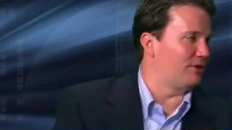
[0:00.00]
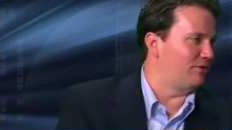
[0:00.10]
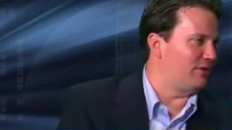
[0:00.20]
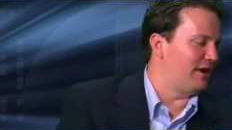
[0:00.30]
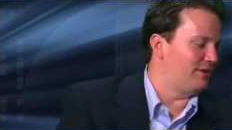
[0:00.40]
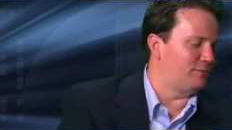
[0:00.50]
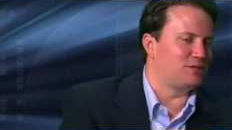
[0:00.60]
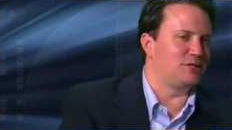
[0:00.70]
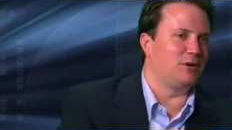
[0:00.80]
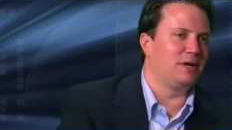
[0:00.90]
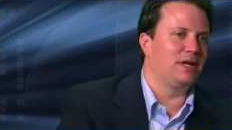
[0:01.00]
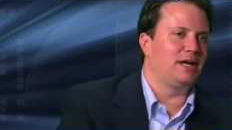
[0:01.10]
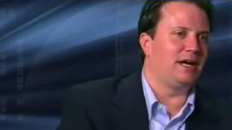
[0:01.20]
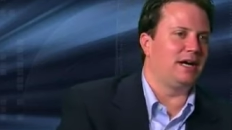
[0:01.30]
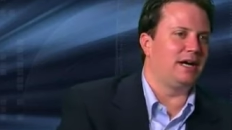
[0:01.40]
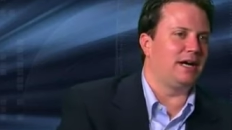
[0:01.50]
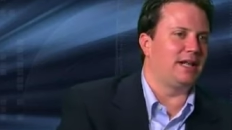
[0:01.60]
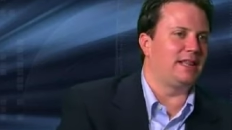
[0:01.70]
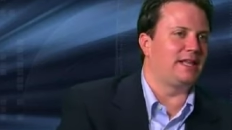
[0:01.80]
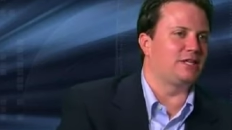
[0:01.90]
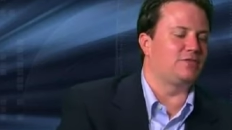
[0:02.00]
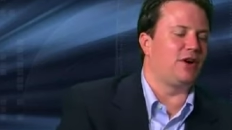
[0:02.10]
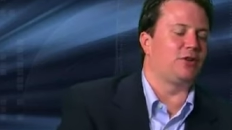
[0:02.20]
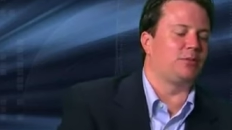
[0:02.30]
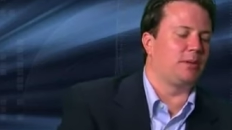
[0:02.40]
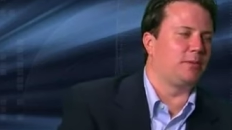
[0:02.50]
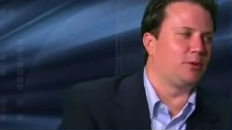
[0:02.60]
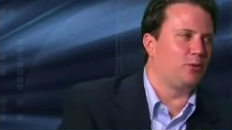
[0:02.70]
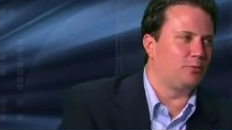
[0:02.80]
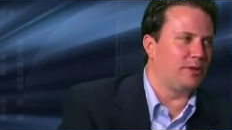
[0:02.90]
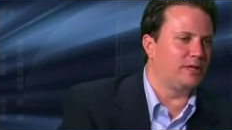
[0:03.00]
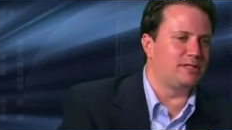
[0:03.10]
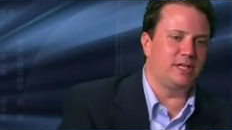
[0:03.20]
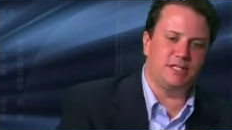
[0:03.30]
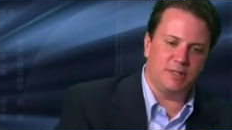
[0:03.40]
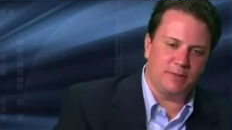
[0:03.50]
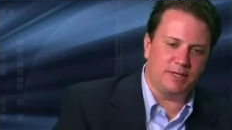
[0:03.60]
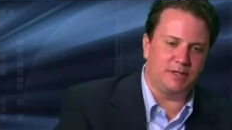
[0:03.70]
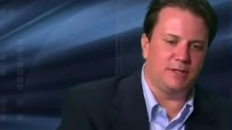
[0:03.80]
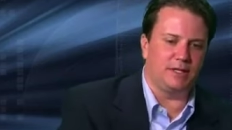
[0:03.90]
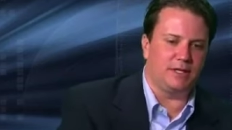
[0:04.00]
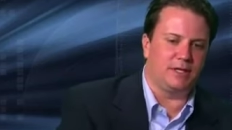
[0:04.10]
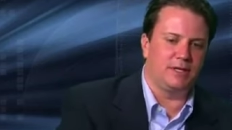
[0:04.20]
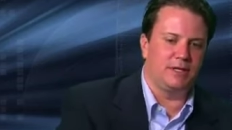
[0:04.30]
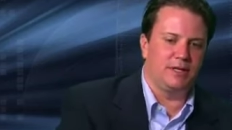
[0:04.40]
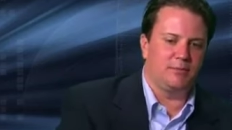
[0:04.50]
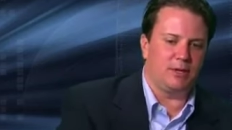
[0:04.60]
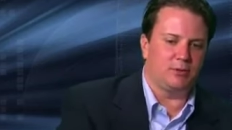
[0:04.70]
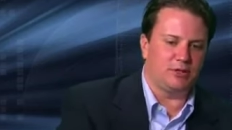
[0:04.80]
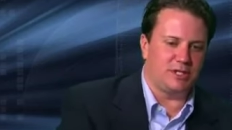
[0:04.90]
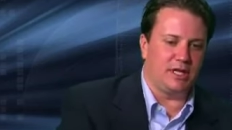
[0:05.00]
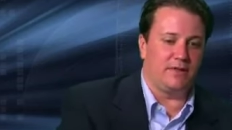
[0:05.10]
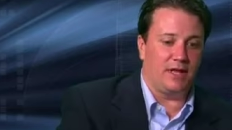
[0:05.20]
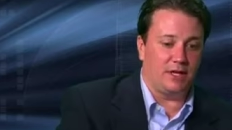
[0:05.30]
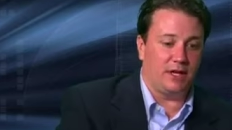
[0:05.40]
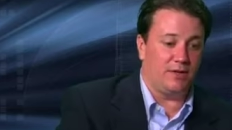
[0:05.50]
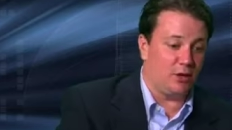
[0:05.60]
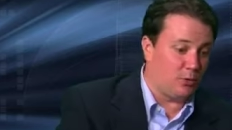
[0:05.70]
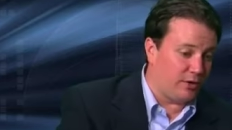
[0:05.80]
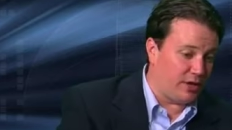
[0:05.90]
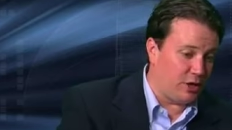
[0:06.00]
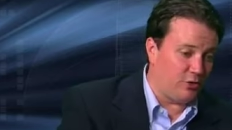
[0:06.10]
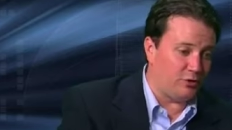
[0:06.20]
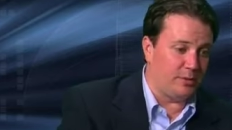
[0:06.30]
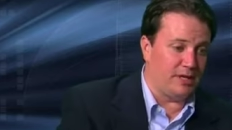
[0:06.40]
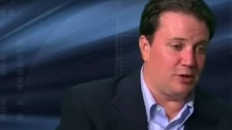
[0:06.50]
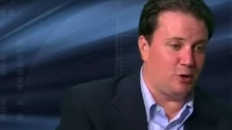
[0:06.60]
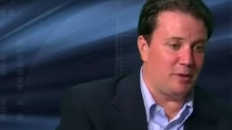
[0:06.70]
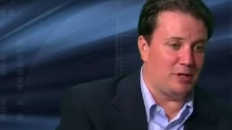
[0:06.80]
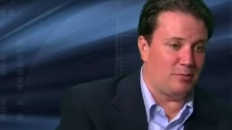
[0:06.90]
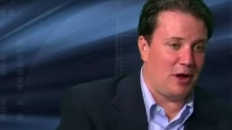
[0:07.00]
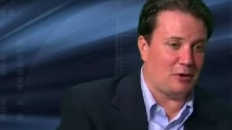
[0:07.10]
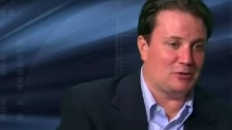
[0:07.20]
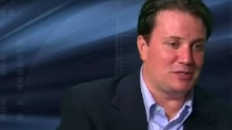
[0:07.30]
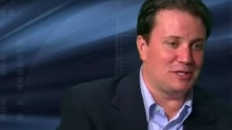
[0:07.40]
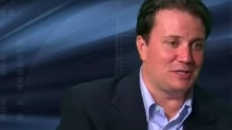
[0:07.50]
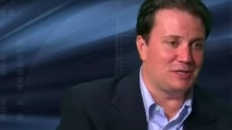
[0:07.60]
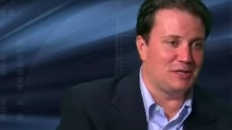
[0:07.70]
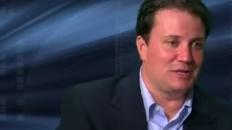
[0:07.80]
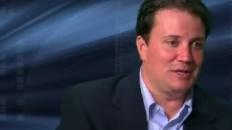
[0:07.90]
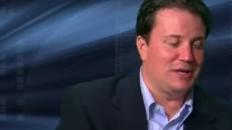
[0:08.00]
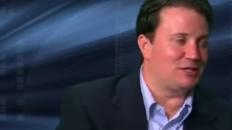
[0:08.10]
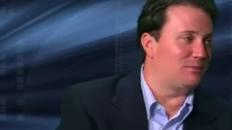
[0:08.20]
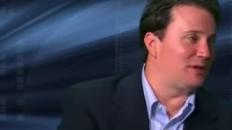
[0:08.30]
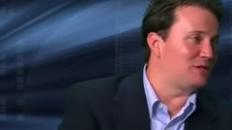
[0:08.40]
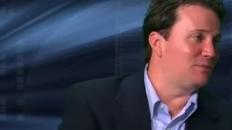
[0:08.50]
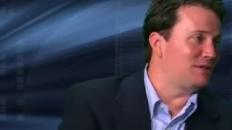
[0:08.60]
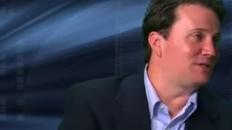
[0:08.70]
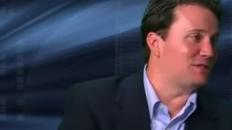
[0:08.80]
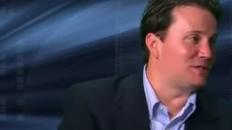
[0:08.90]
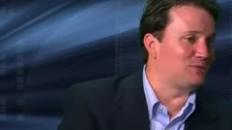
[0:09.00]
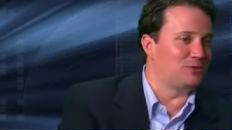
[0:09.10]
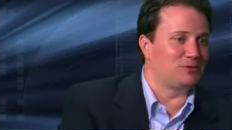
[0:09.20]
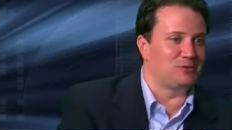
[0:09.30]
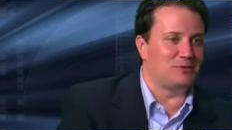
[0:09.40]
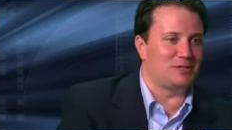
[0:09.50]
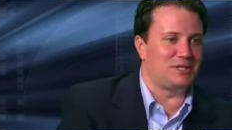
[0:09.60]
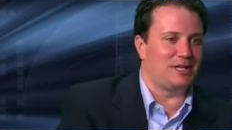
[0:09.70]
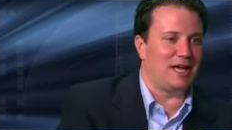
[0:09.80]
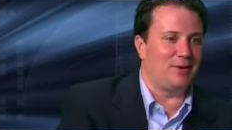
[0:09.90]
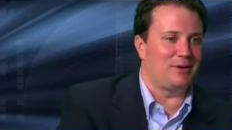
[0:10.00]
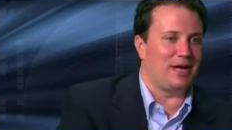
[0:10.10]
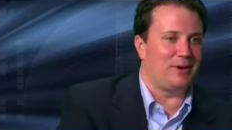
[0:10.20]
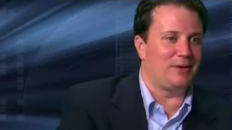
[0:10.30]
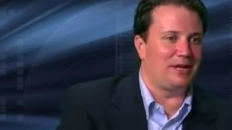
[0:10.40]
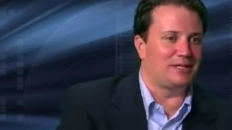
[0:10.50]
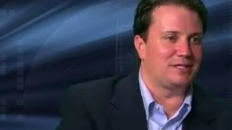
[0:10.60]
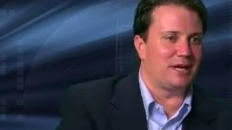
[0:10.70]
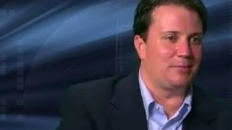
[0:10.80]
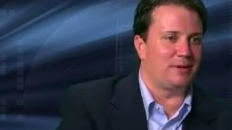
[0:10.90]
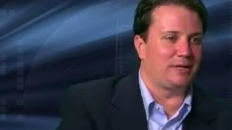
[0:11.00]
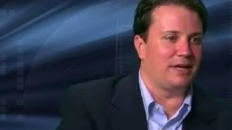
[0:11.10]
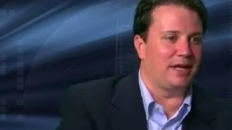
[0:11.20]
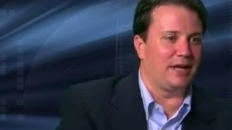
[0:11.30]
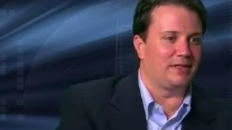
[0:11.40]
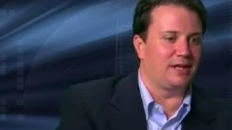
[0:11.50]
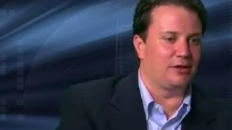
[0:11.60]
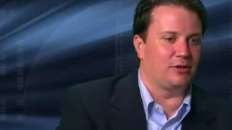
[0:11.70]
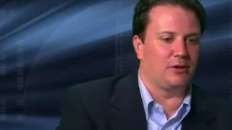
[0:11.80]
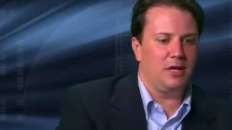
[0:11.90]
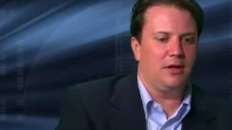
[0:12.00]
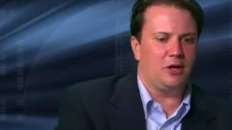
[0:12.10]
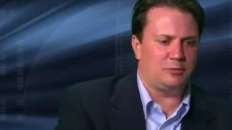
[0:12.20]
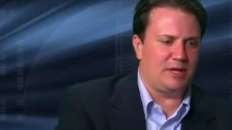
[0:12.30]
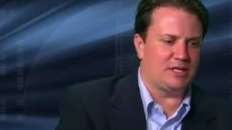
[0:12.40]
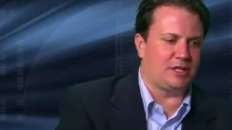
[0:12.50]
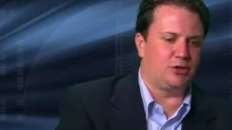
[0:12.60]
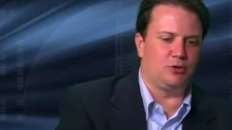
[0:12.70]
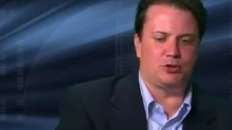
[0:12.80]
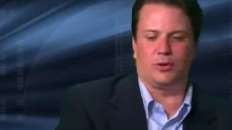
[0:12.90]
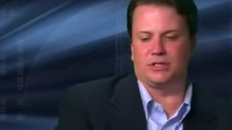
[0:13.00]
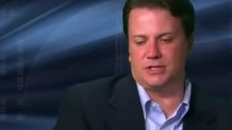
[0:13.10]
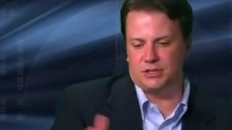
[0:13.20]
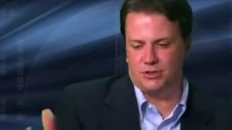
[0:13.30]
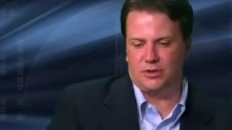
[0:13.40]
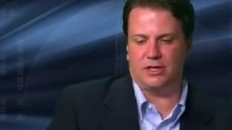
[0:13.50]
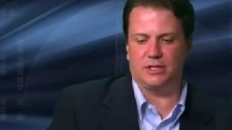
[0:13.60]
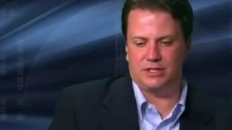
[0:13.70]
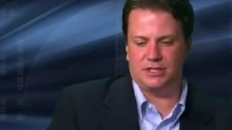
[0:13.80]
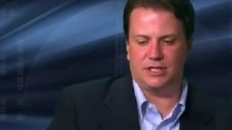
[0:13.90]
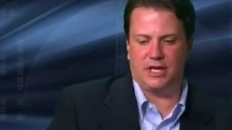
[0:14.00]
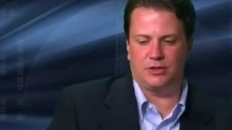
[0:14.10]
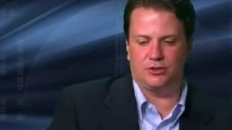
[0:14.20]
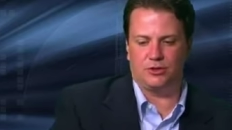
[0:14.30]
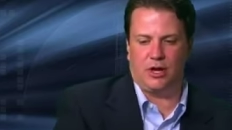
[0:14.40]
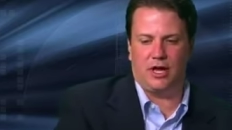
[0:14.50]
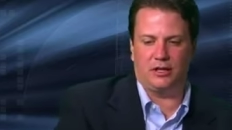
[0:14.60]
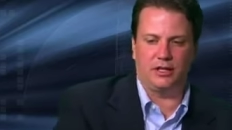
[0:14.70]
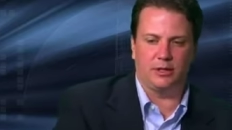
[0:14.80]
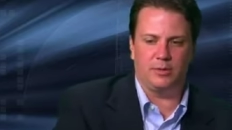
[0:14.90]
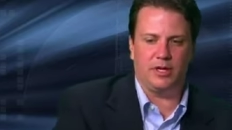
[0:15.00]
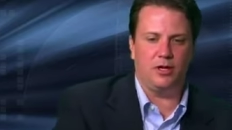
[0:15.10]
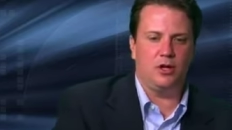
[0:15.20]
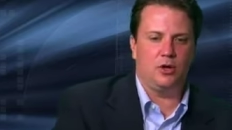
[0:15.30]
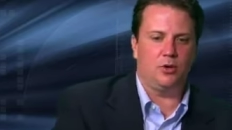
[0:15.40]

there to find them. So uh, I think his father probably won't be as easy, but uh, but we'll see. And then and then where they go from here. I mean, democracy is a is a messy business, and we'll we'll see how how it ends up. But I, I think there's basically two choices: Do they, does he stand trial in Libya,